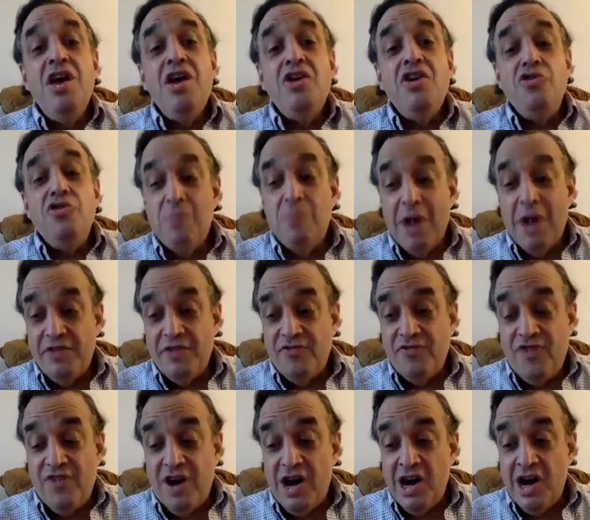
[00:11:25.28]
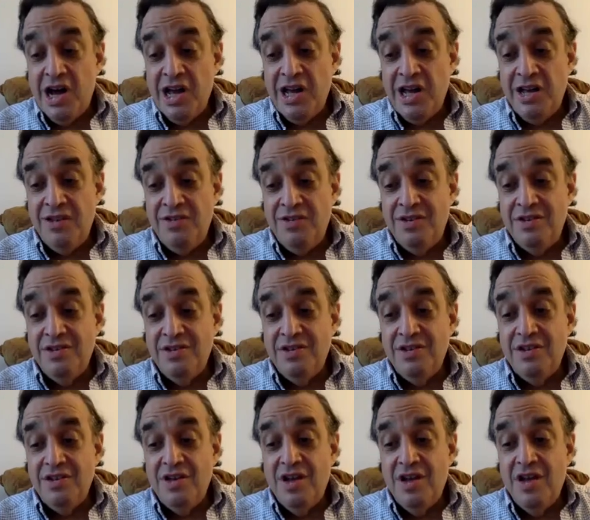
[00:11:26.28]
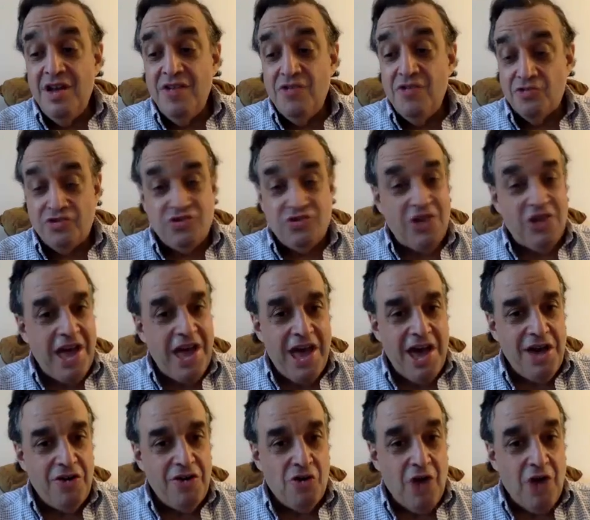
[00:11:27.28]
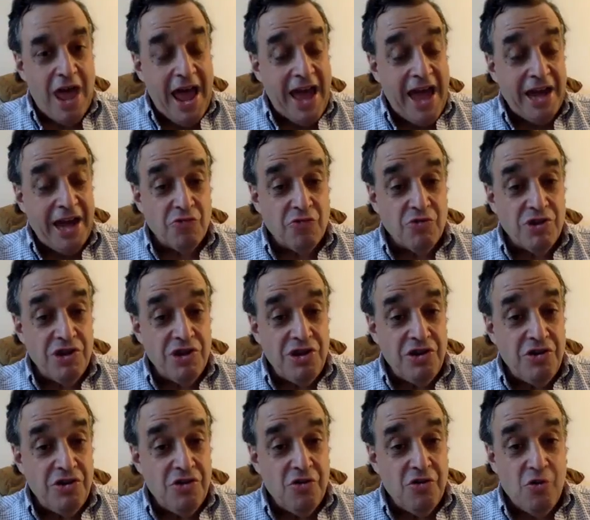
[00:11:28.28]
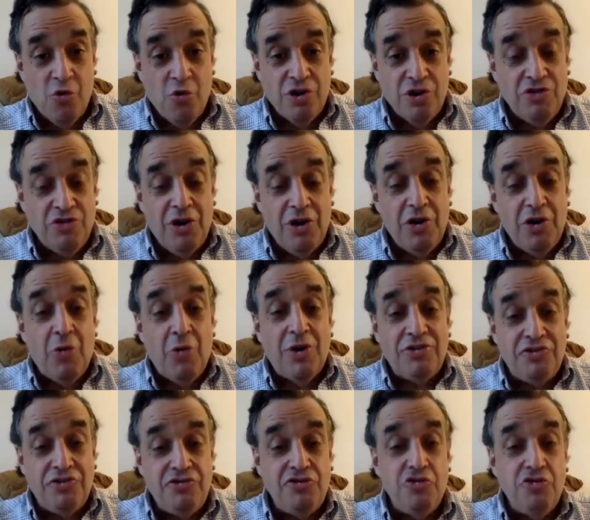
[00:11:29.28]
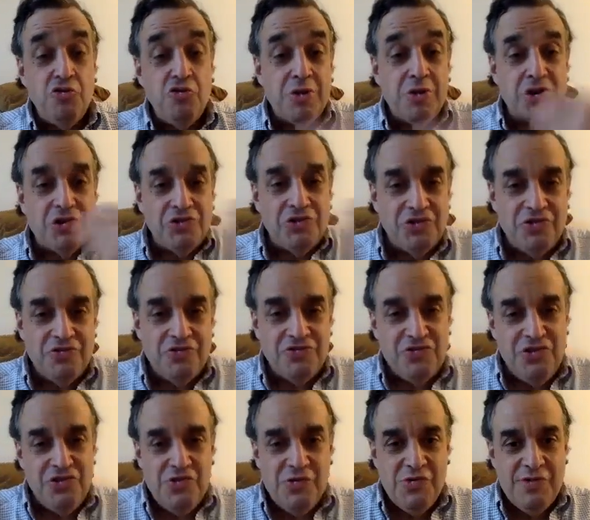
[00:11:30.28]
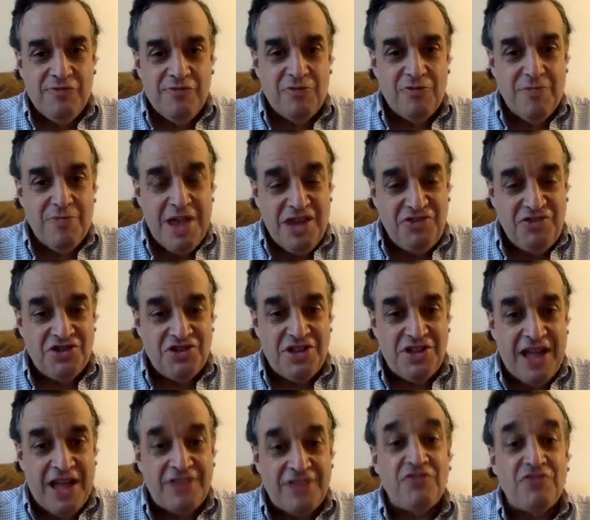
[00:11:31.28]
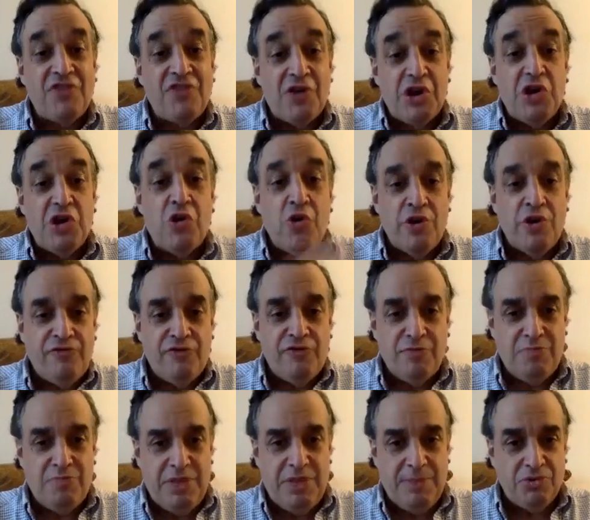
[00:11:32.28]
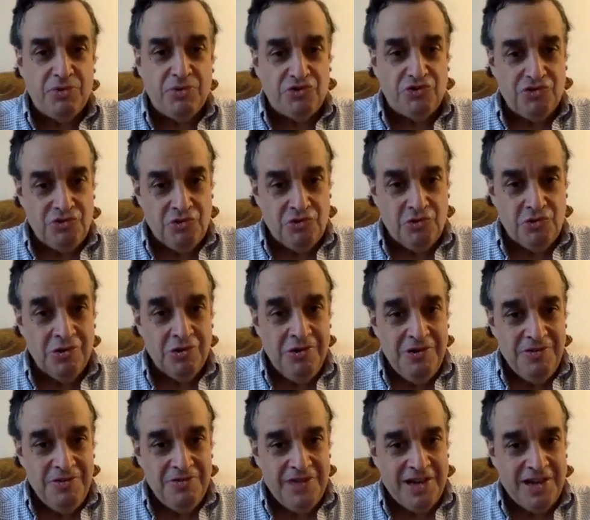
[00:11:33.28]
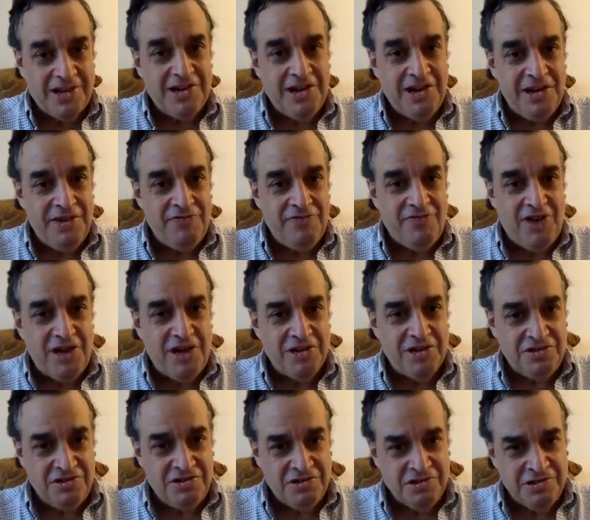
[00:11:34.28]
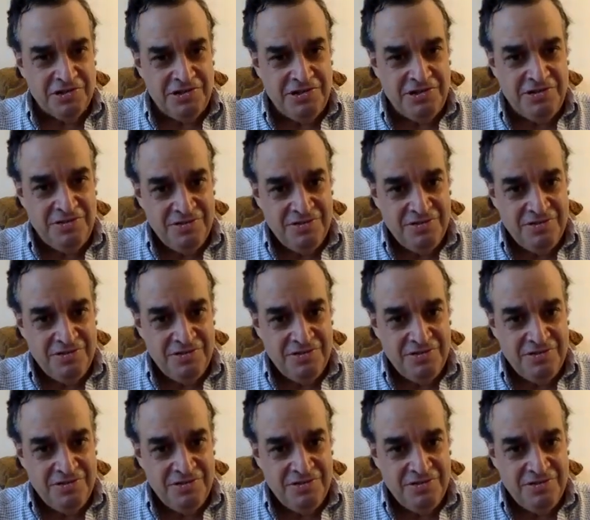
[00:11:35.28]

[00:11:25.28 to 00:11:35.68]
you might find you're sad or angry, or you don't know what to do because there's new information. And that's very hard for people too, that kind of volatility.